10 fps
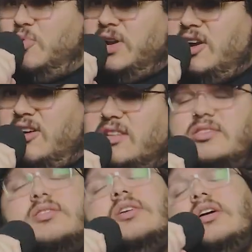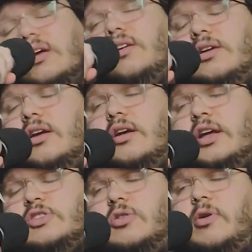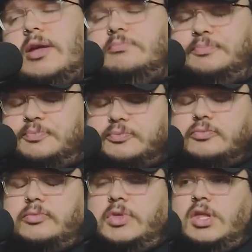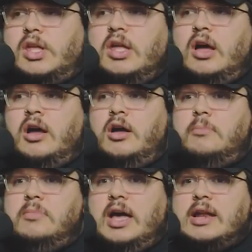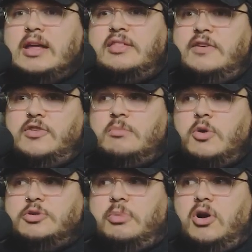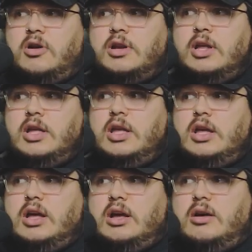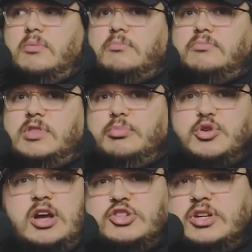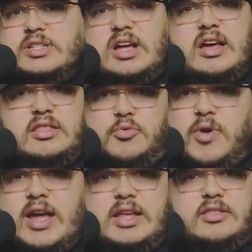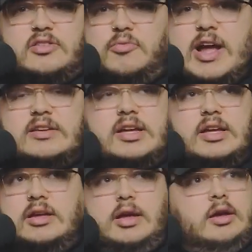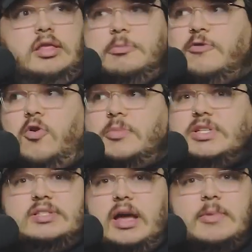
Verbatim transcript: what cost? It's all great. Um, and I think for the most part, um, the production design, the writing, the directing, the performances, I